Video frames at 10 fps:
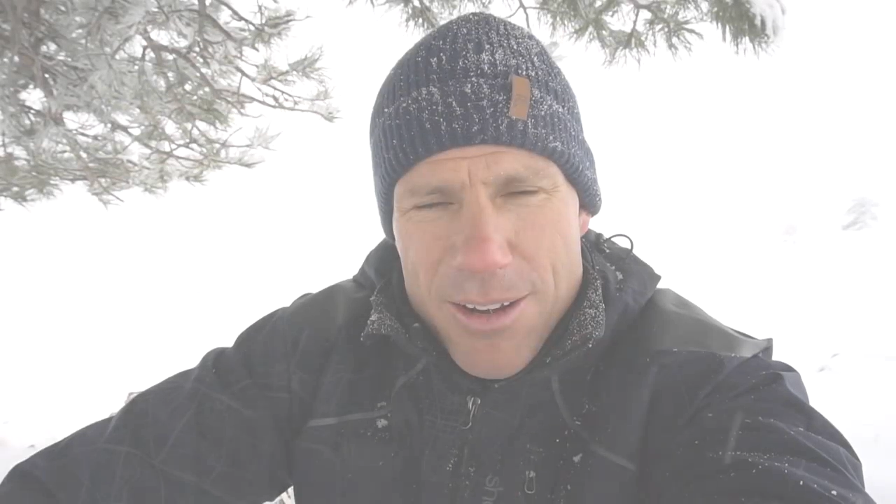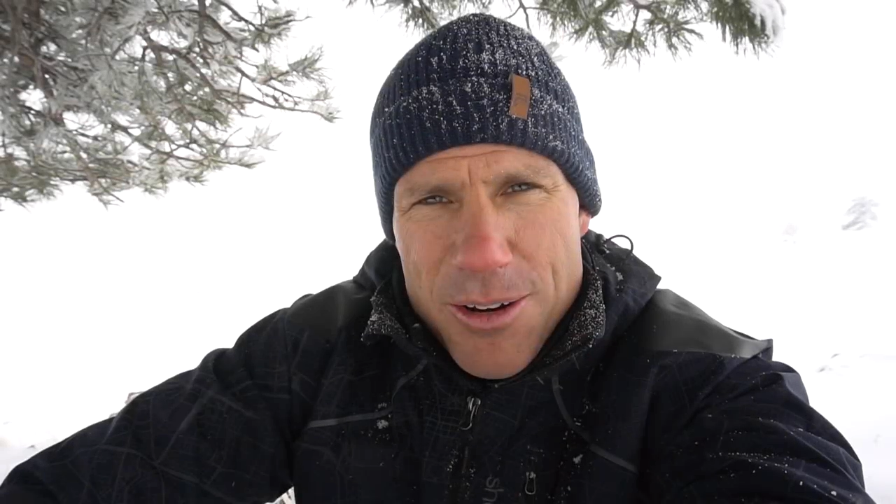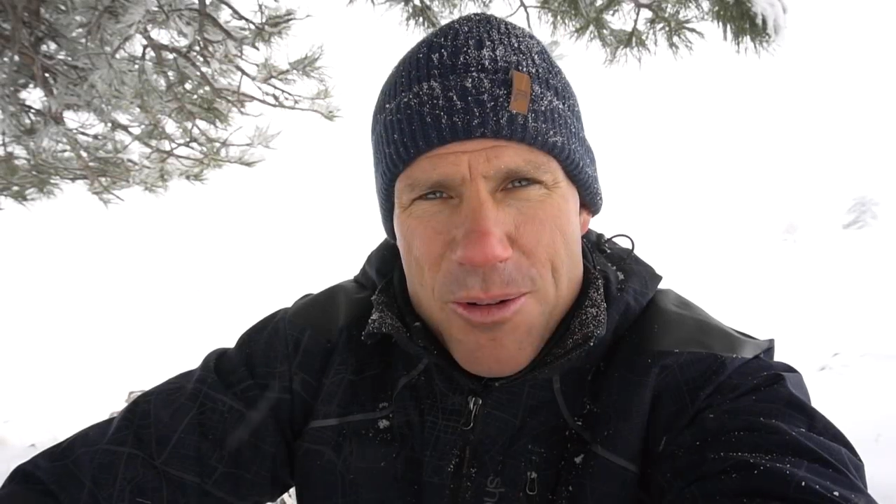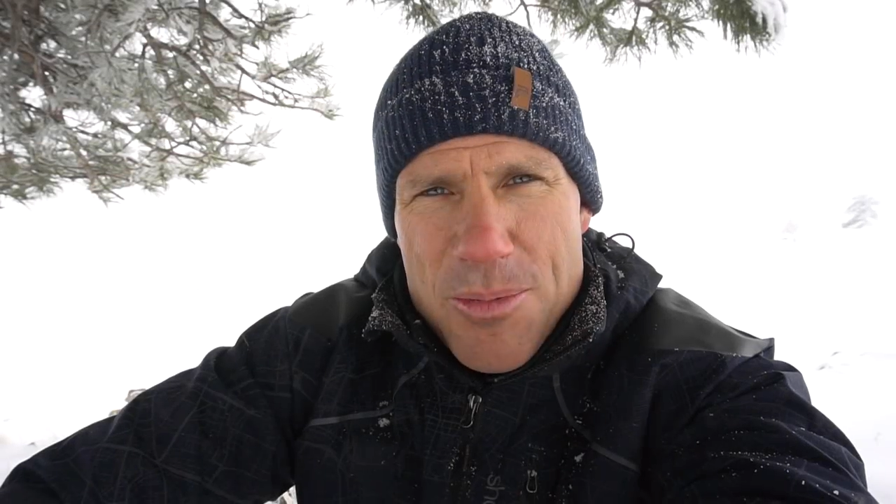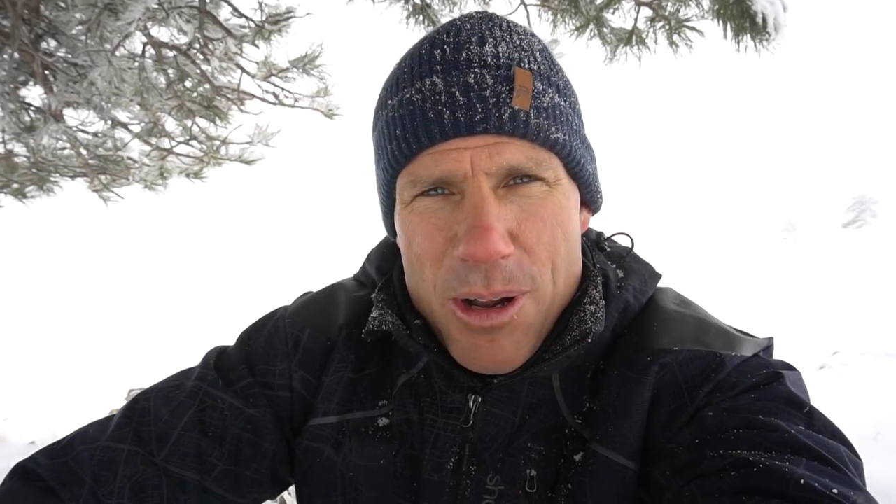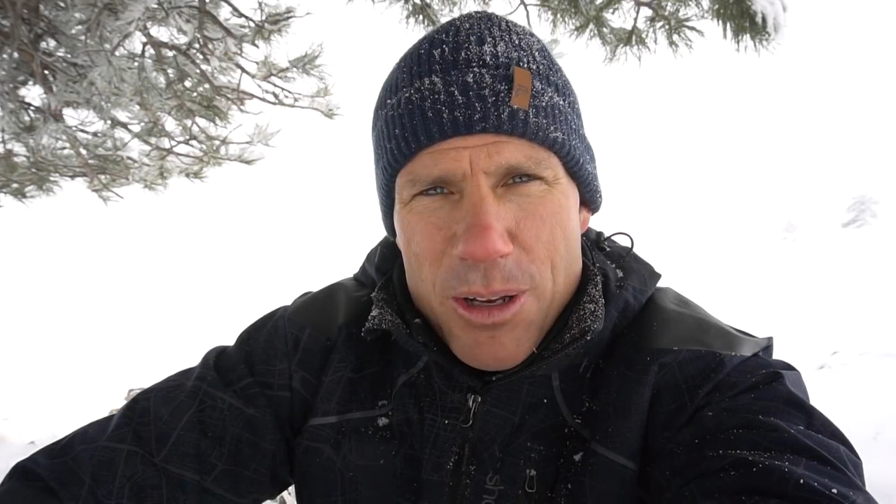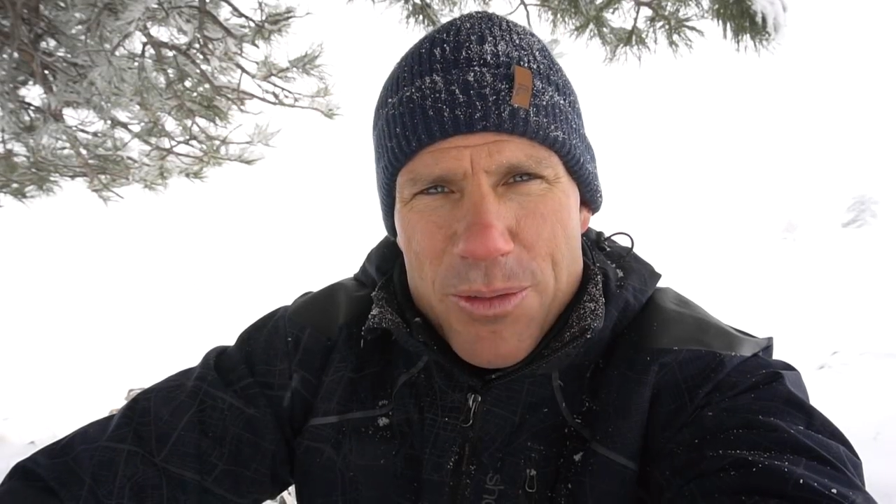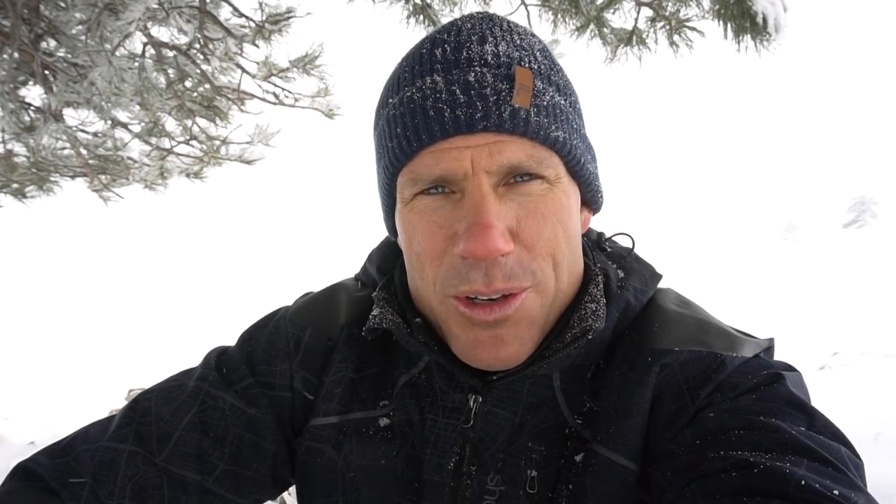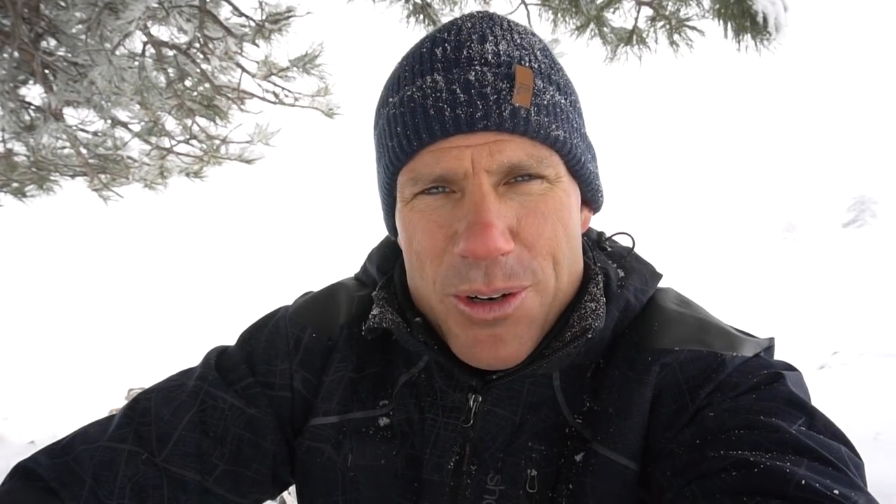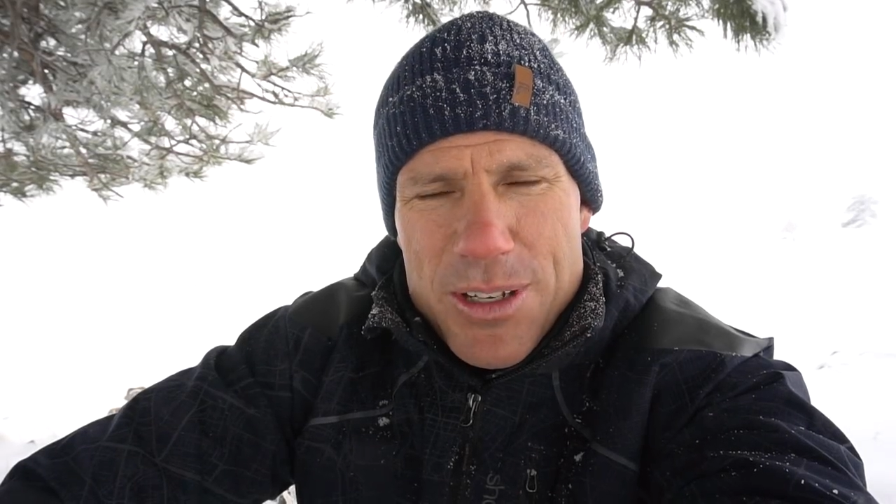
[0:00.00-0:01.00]
I hope all
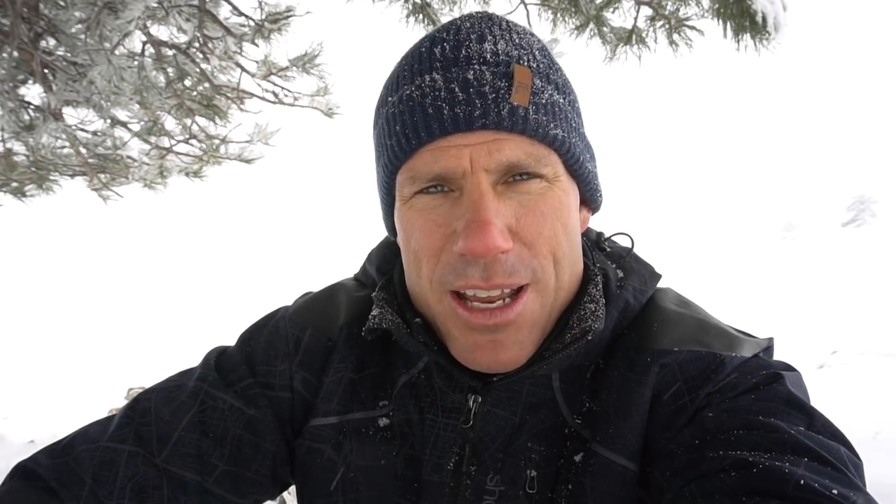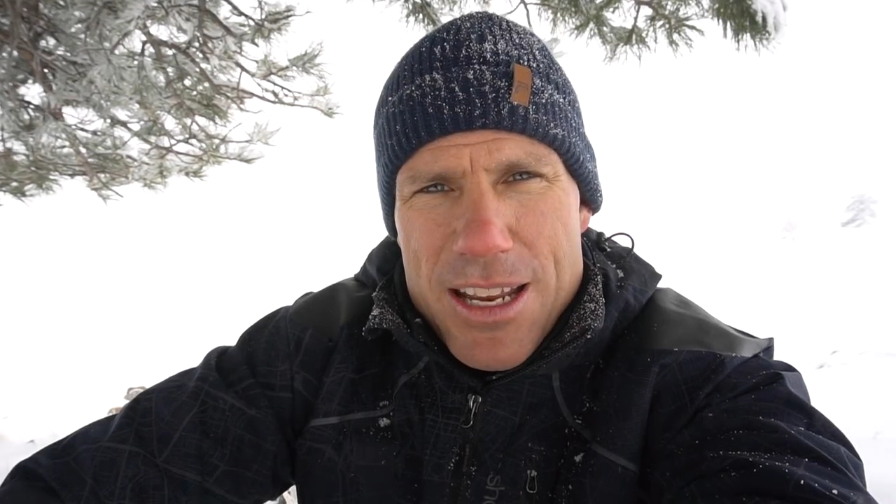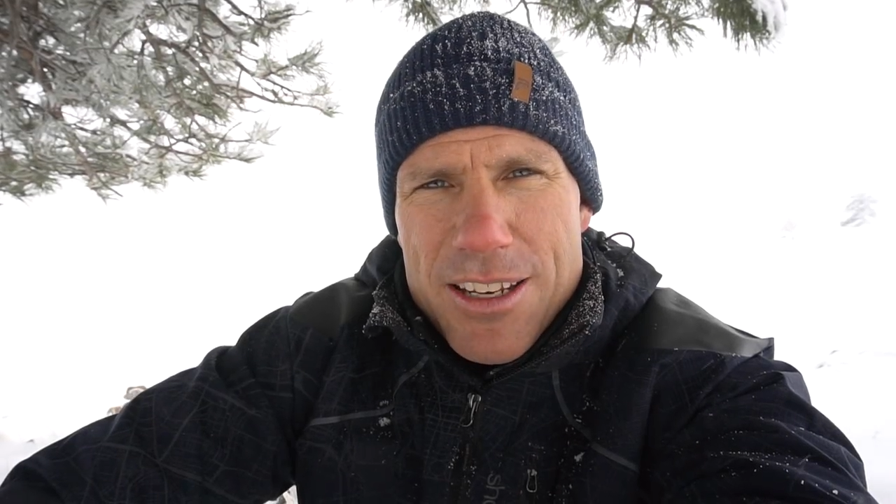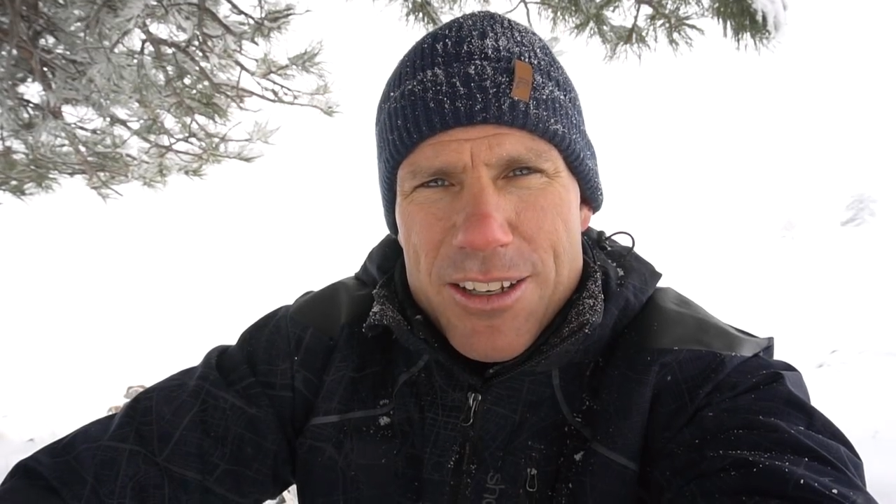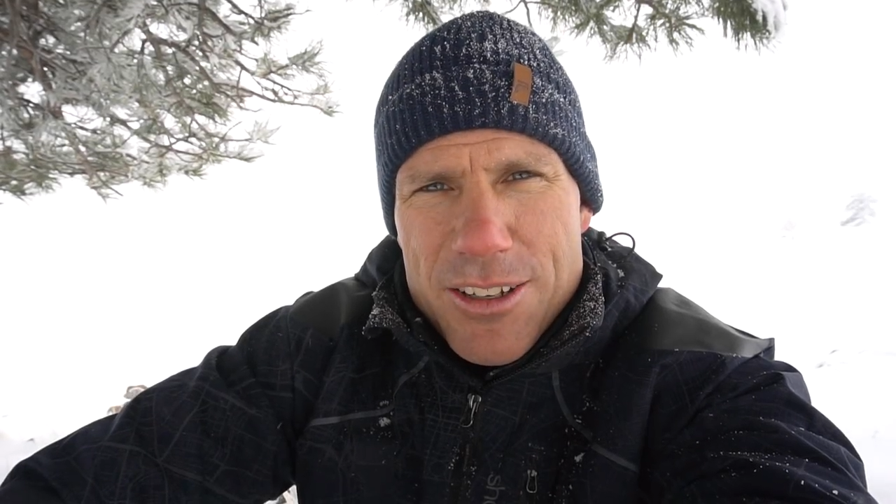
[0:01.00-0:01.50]
of you are taking